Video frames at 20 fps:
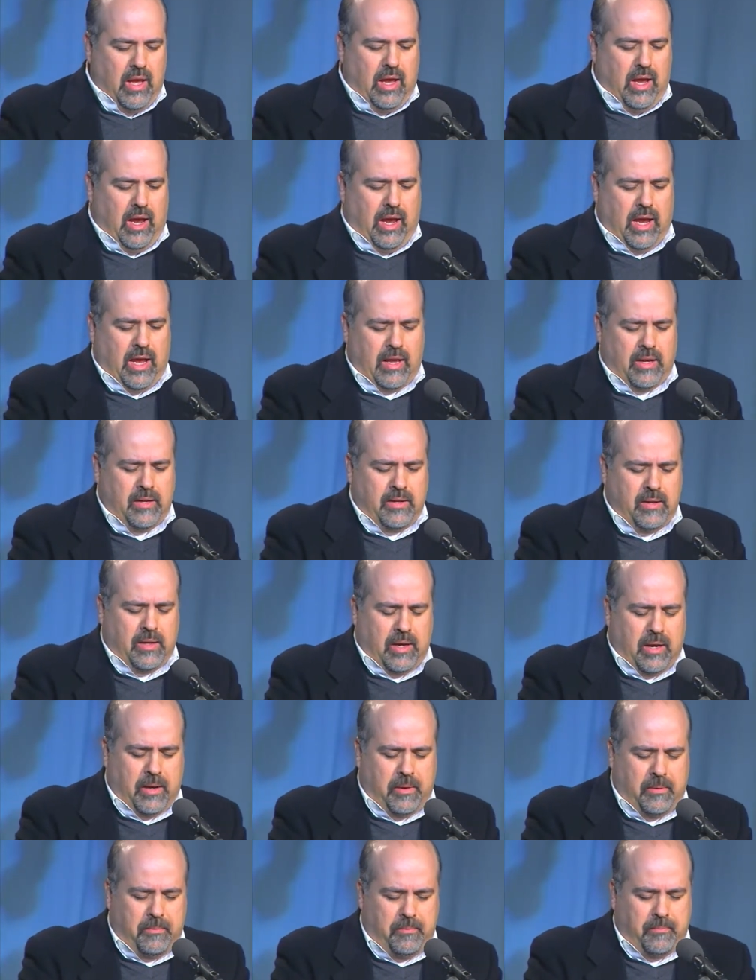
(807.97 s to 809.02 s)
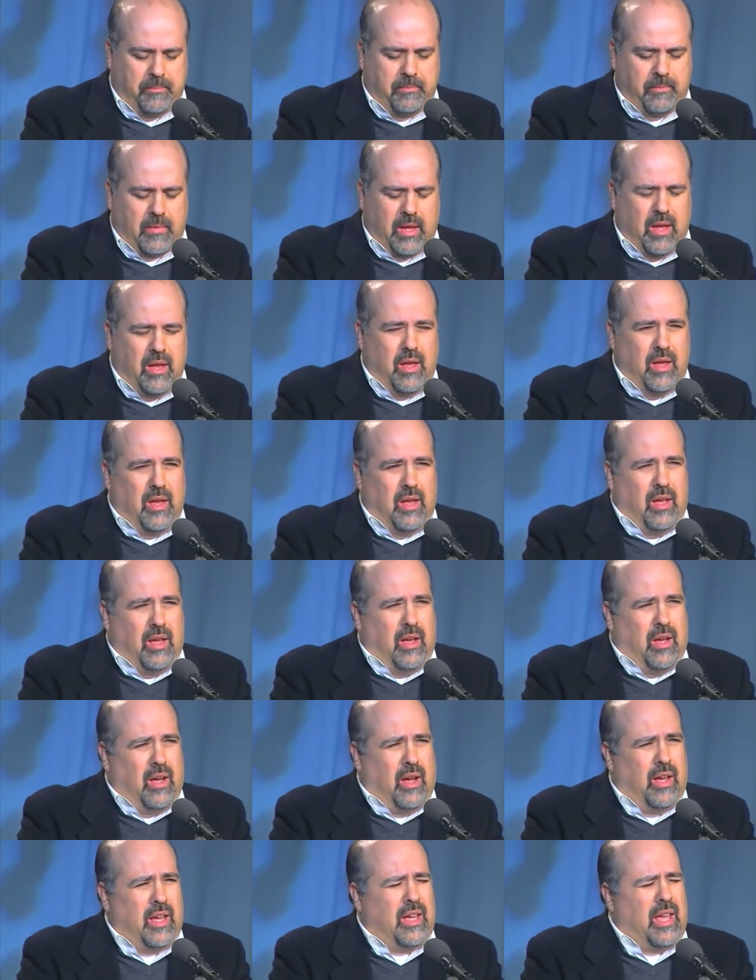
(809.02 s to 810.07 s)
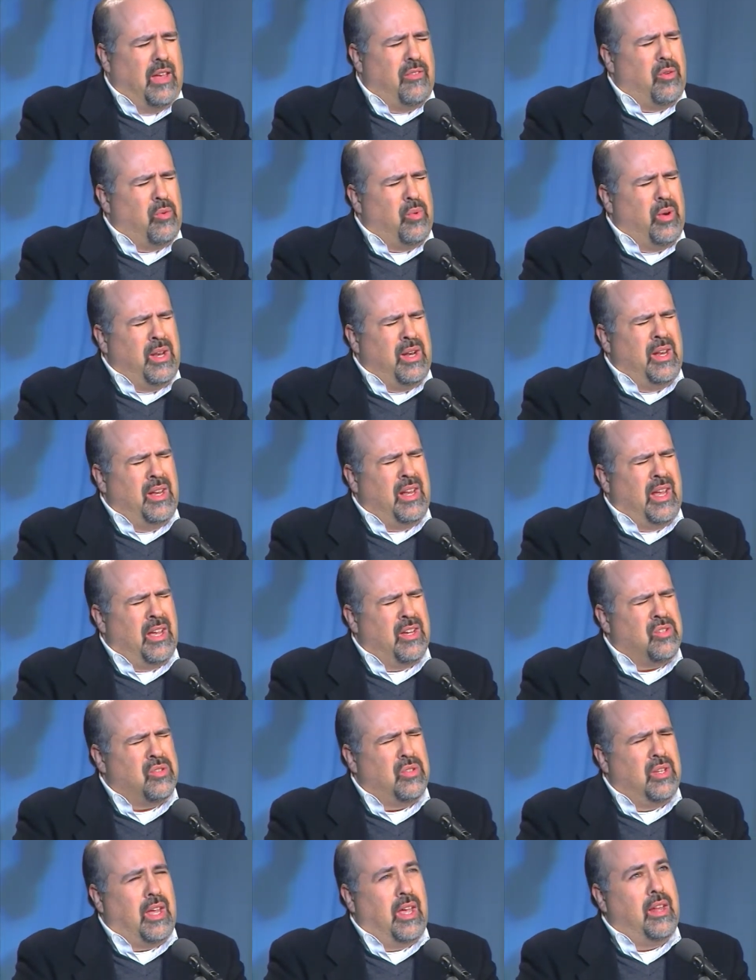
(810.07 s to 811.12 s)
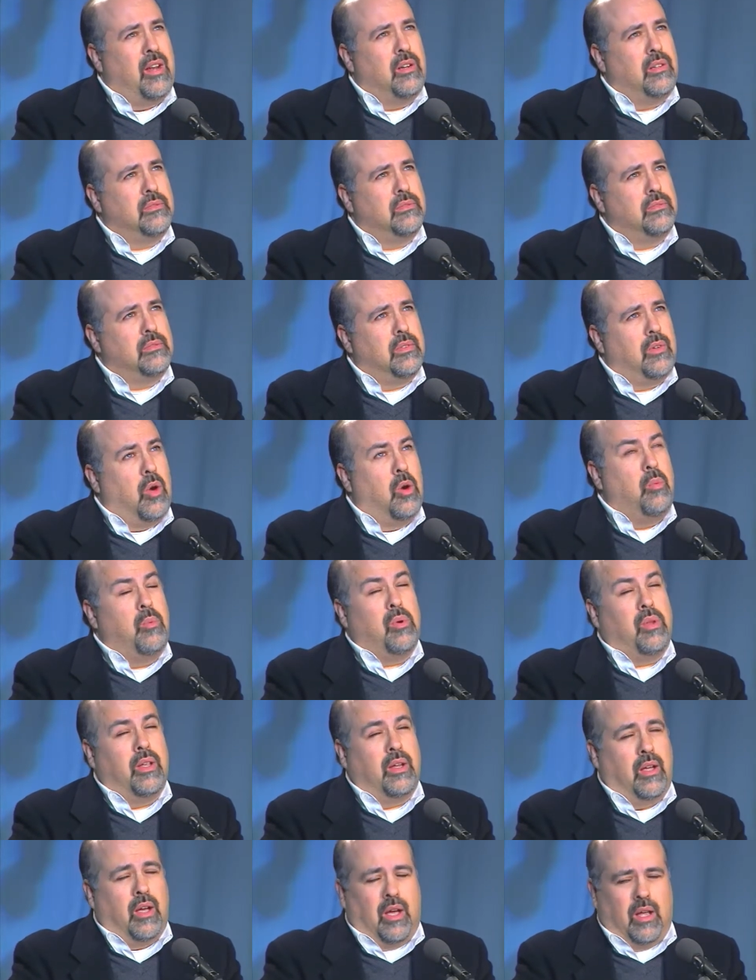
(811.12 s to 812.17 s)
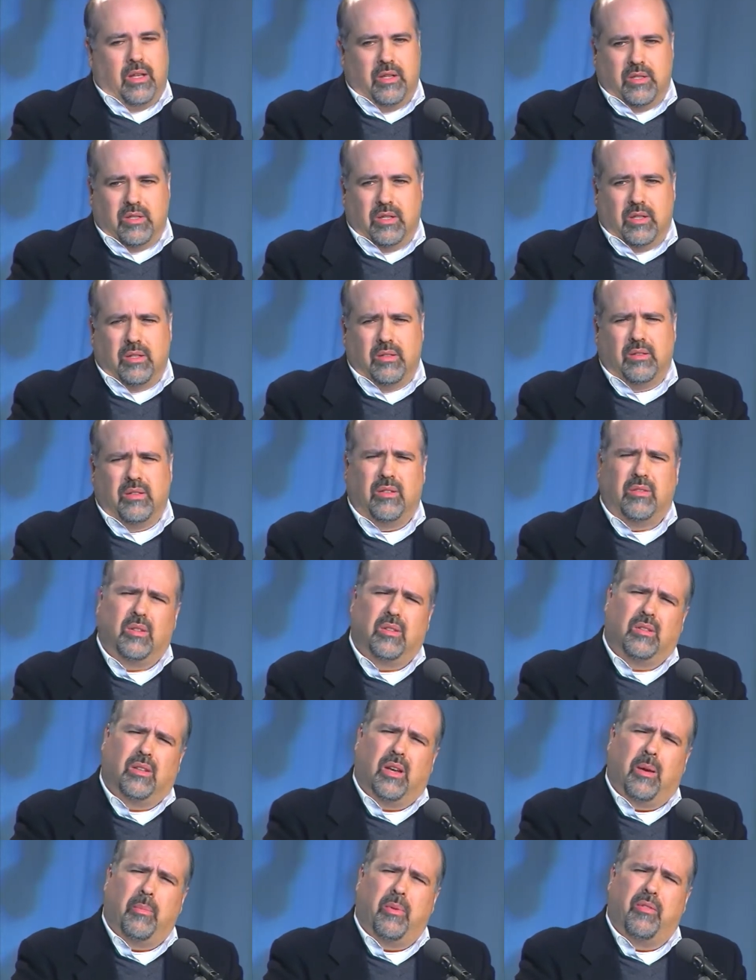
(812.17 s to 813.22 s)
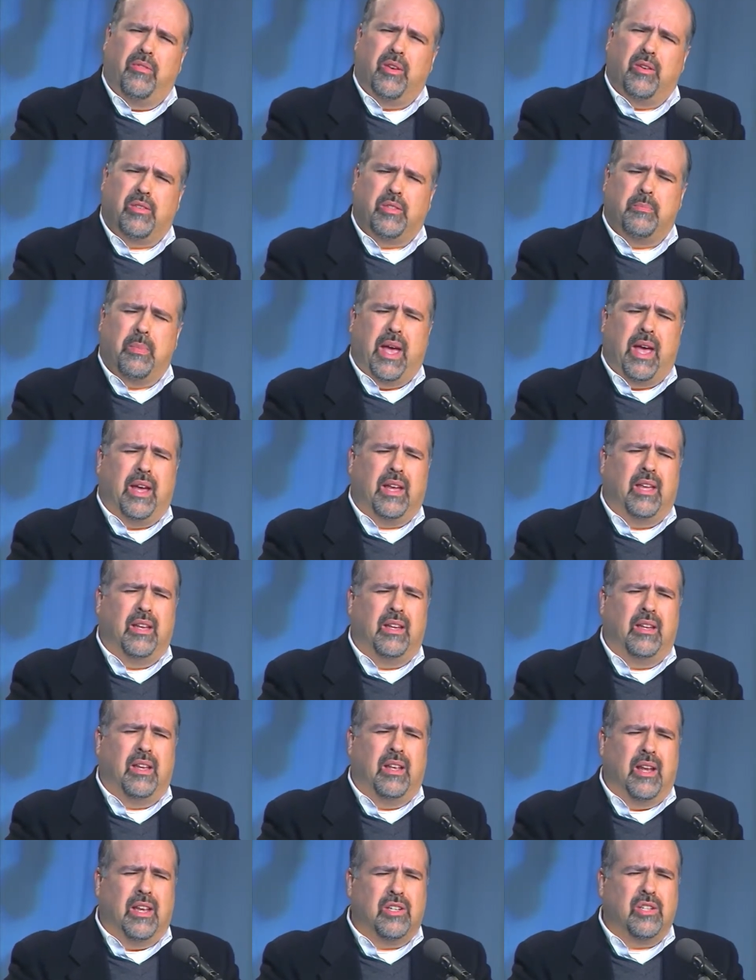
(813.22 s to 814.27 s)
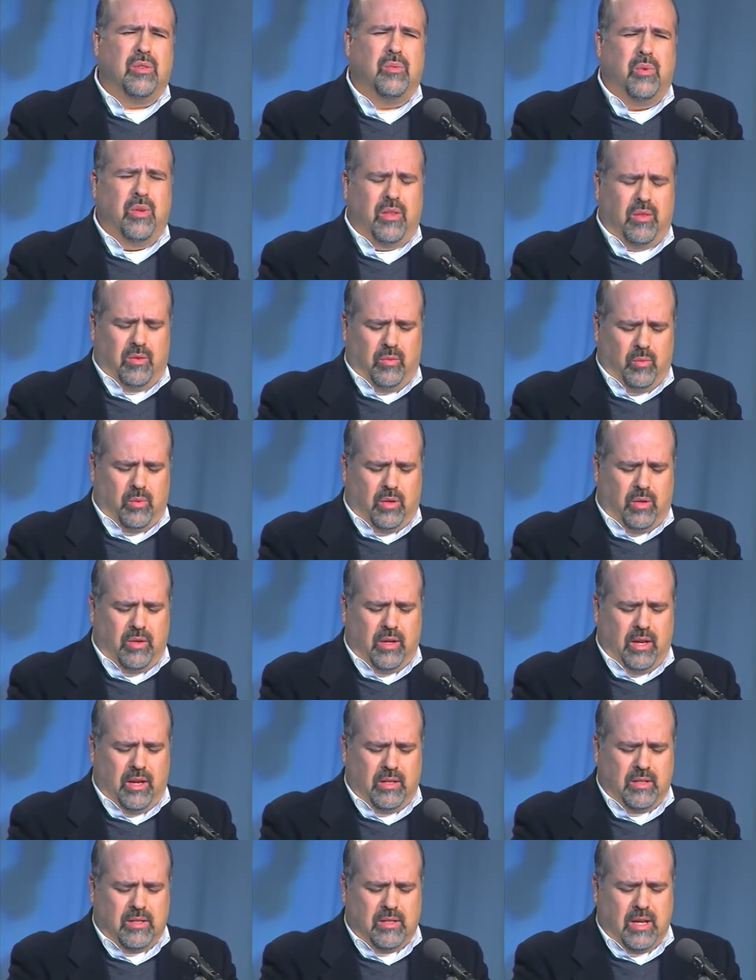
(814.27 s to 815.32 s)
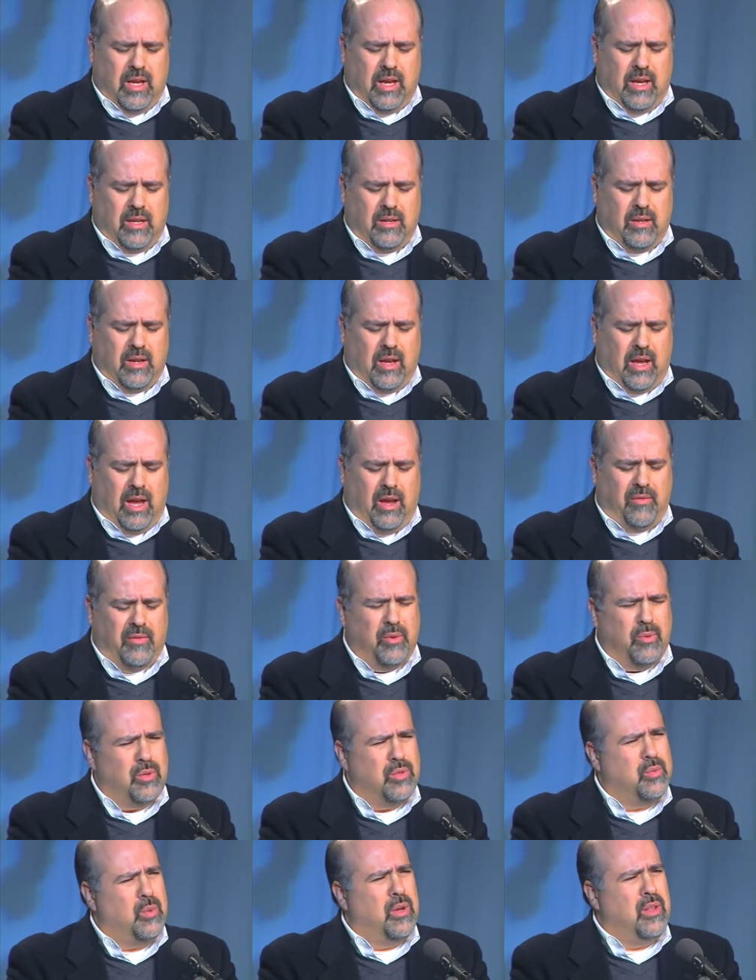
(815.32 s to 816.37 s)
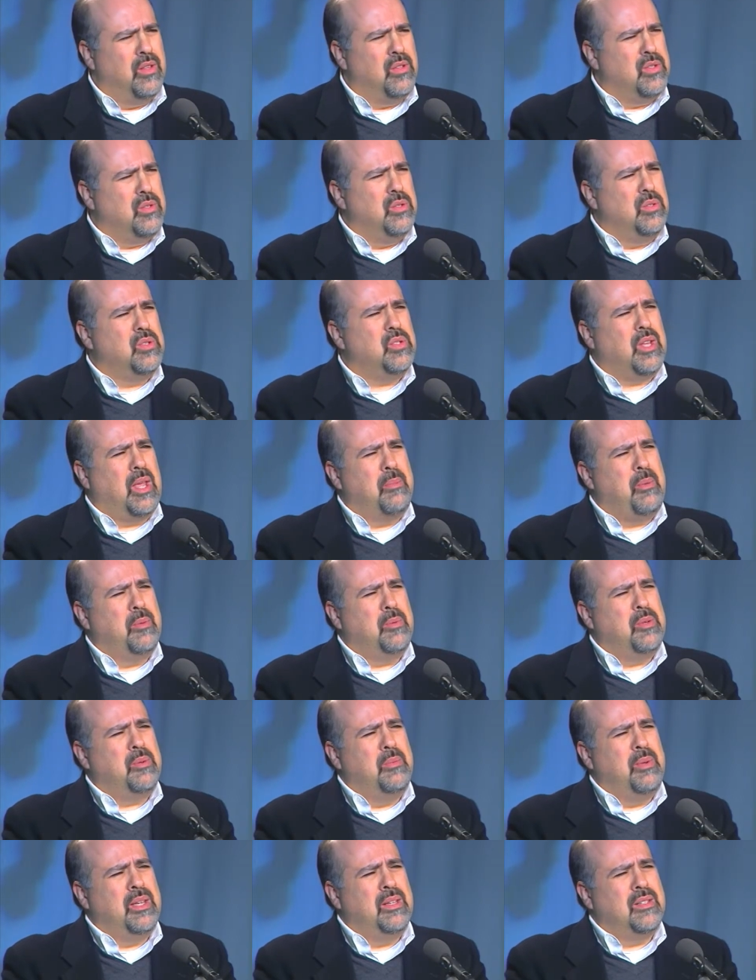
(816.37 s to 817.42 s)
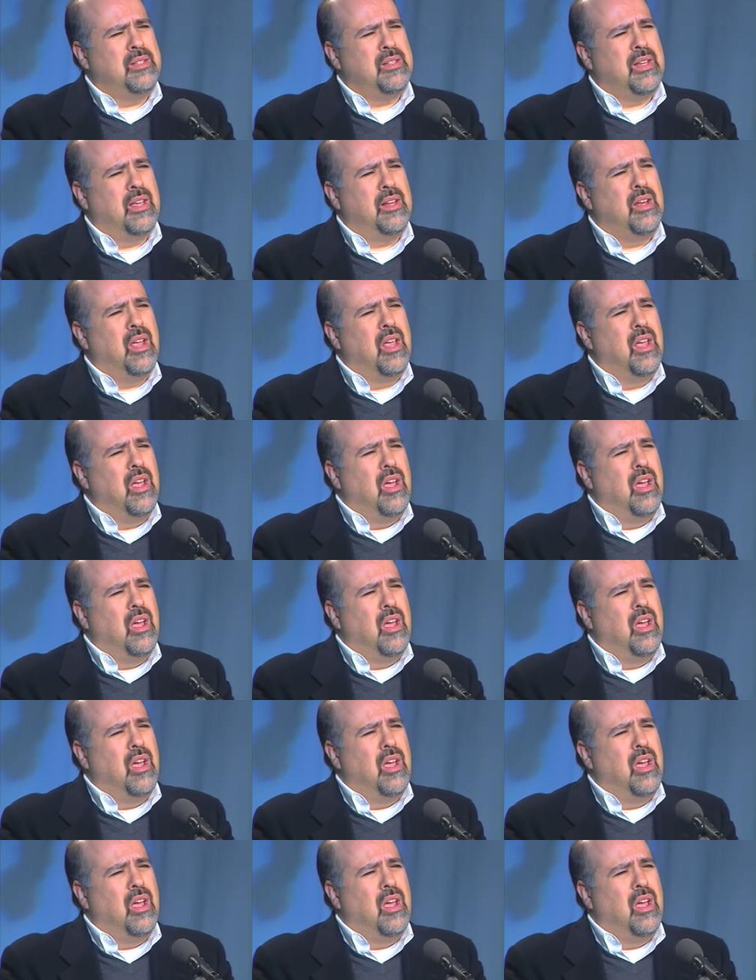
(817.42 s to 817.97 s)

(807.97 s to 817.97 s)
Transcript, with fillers: and um, I gave a reading actually at Oberlin College, a couple of years back in connection with World AIDS Day, and afterwards, one of the students came up to me and said,